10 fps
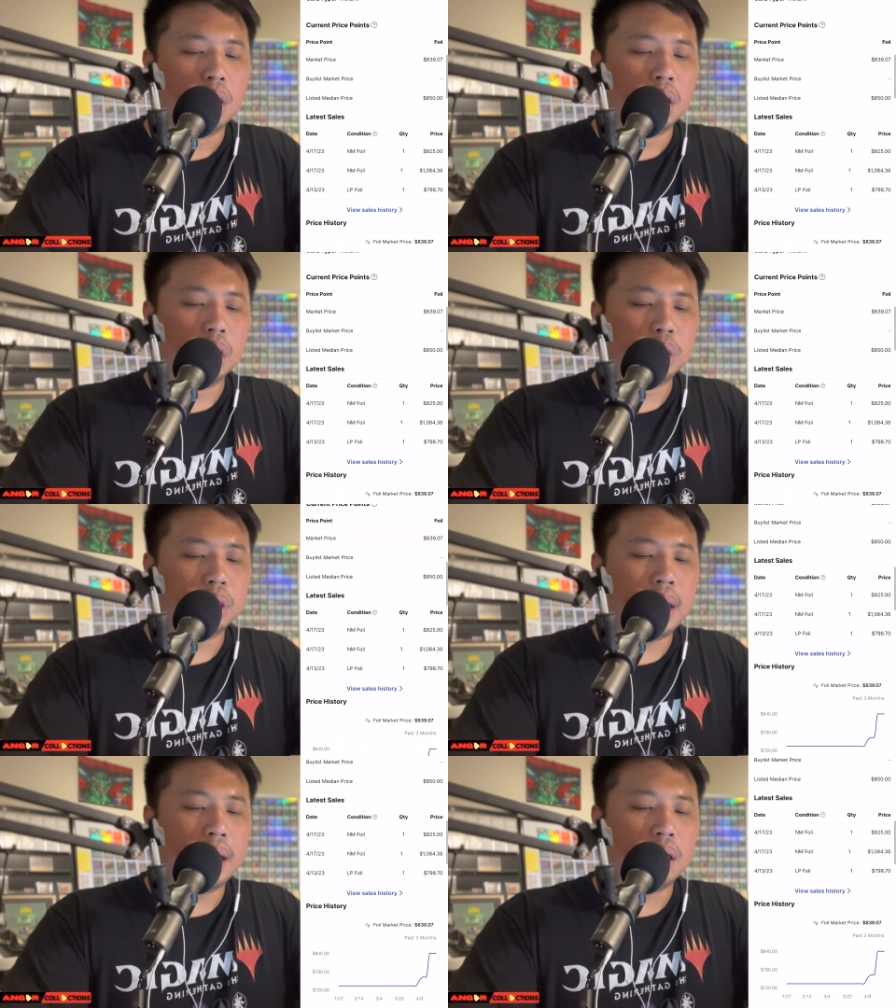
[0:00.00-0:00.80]
Let's
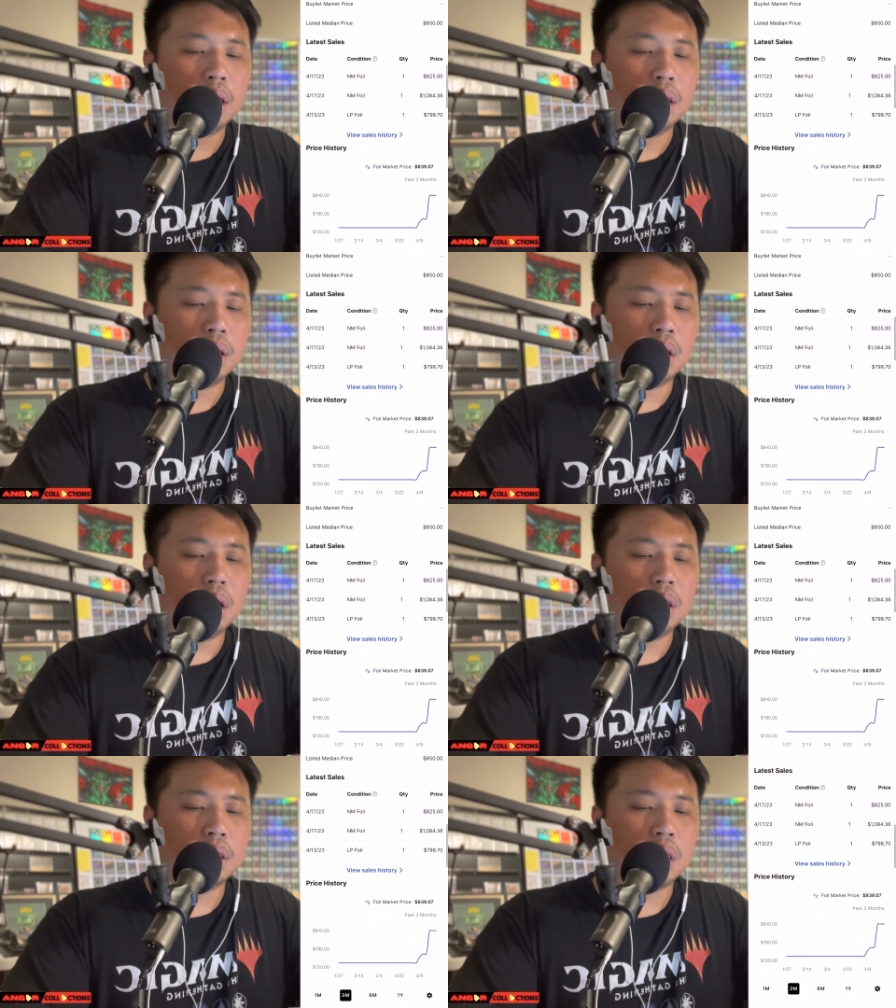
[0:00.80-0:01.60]
check.
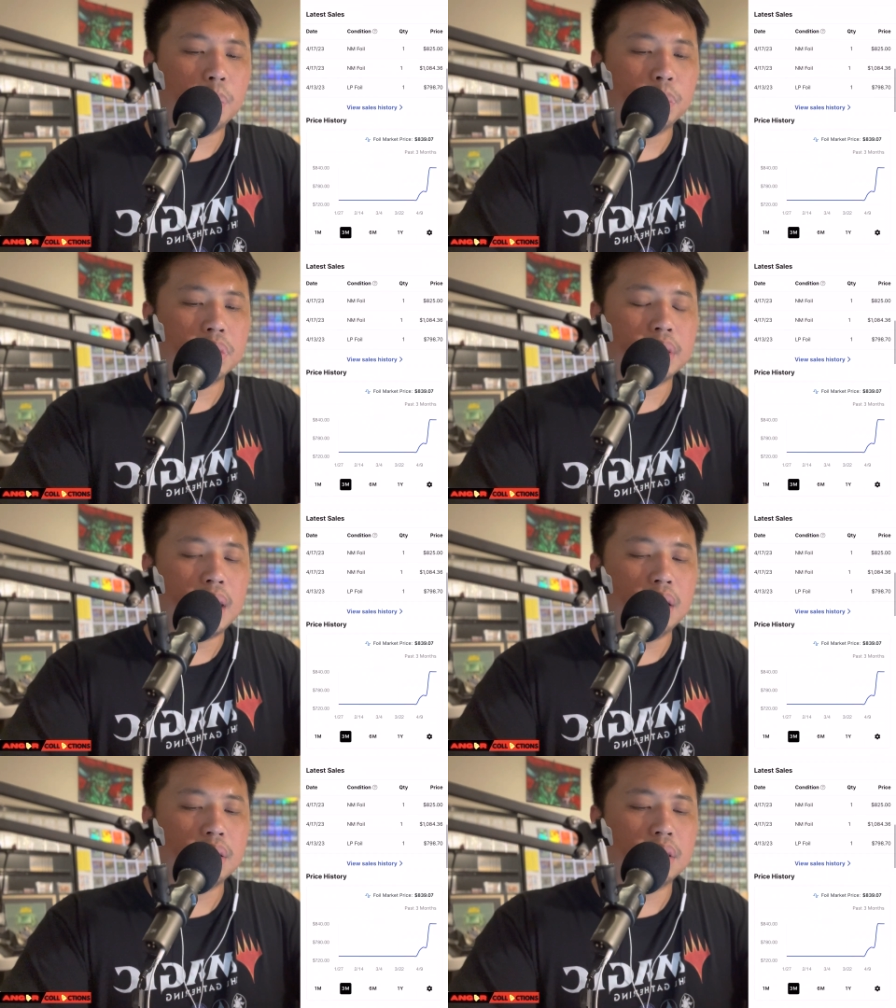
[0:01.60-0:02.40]
Oh, there's a couple
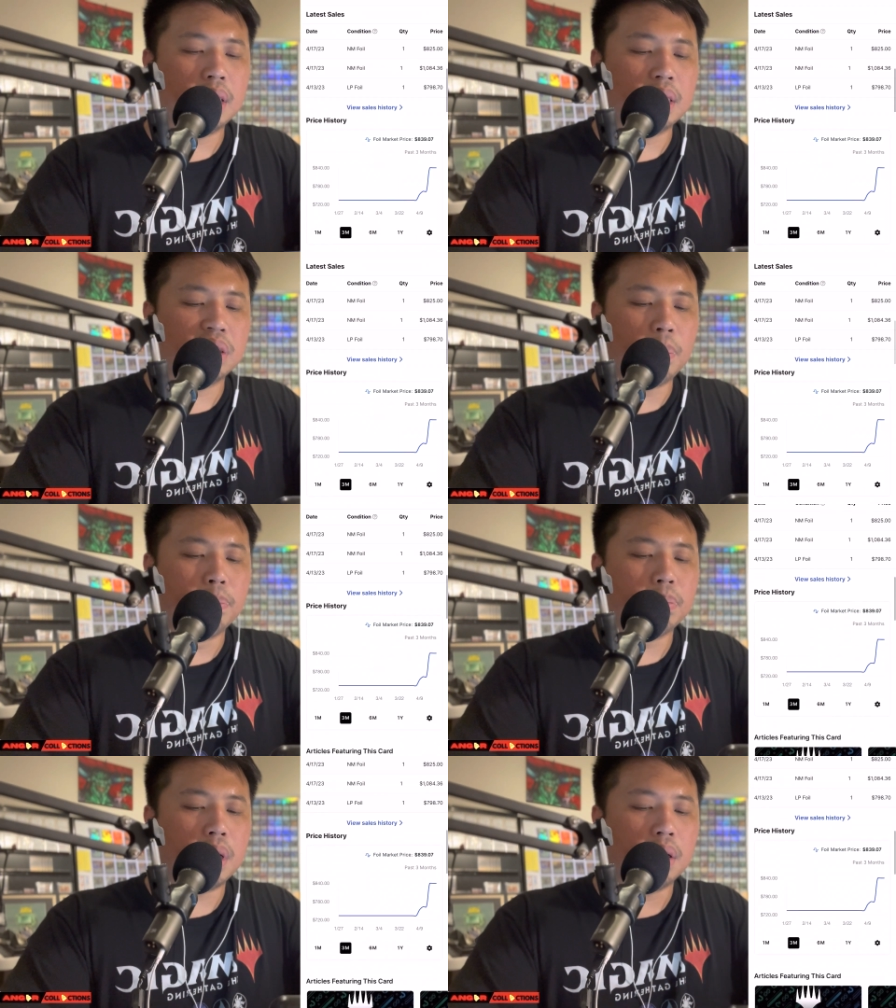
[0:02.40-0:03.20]
sales this
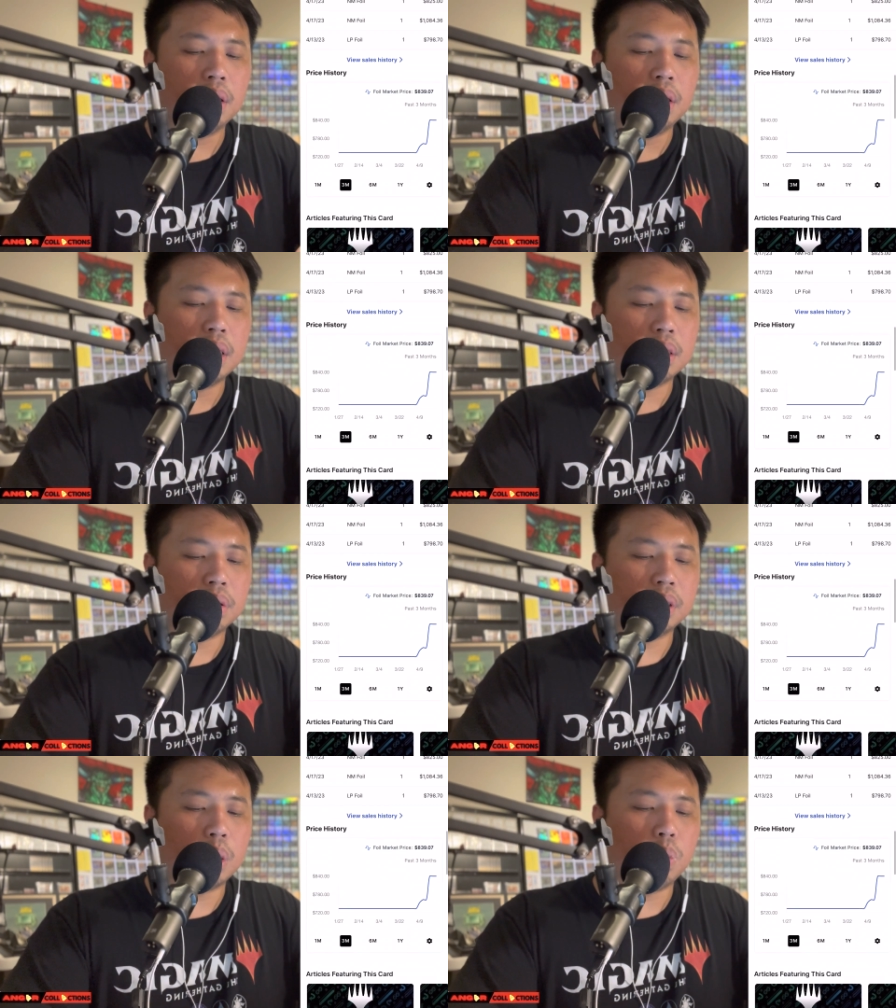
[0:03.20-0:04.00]
month. Let's go
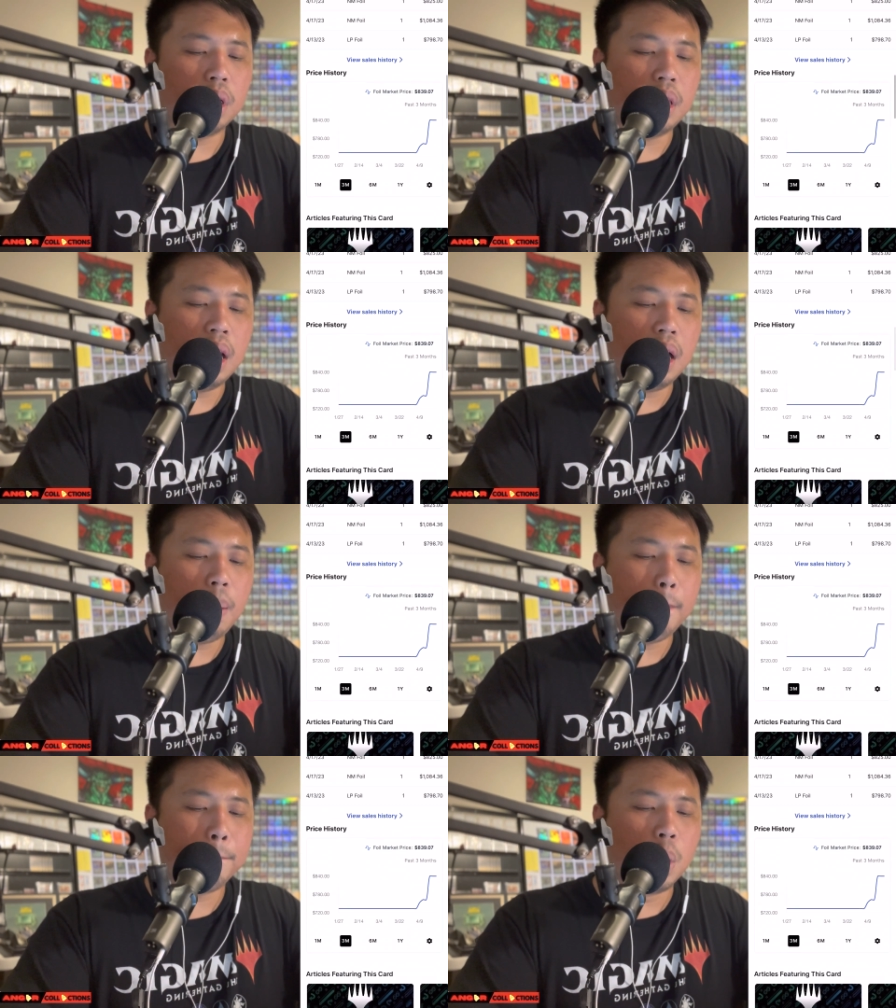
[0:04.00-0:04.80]
check one
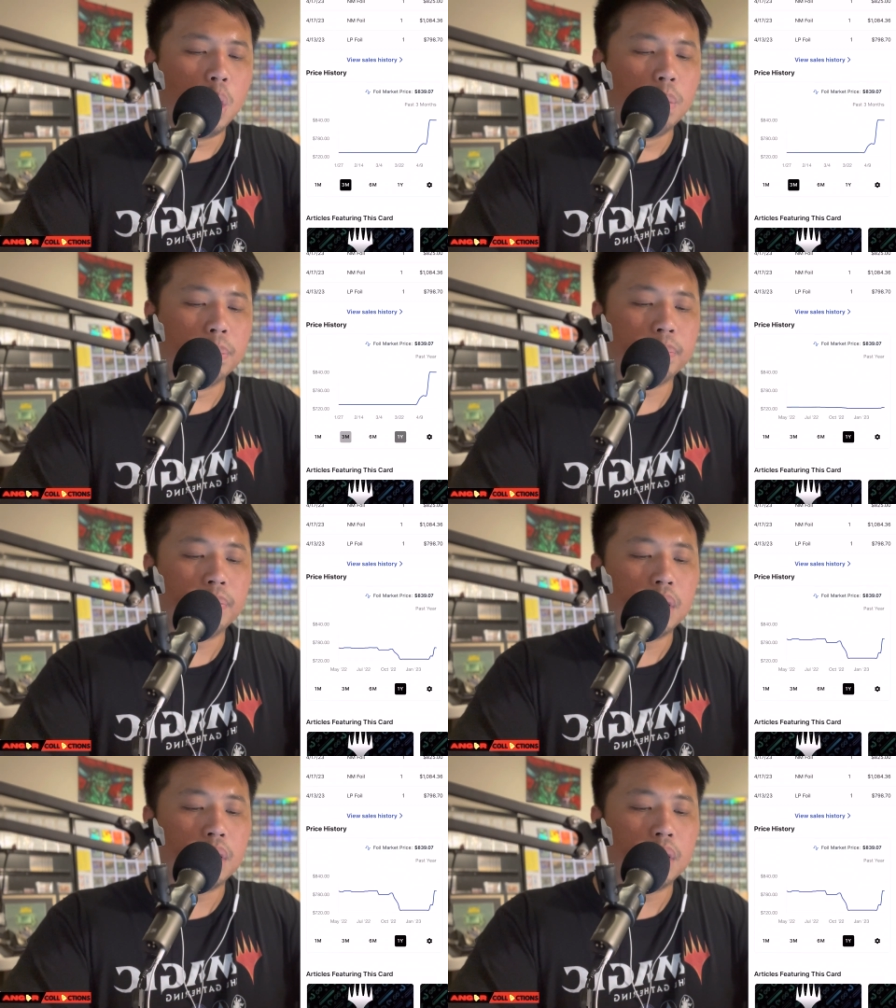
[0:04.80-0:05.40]
year. Boom.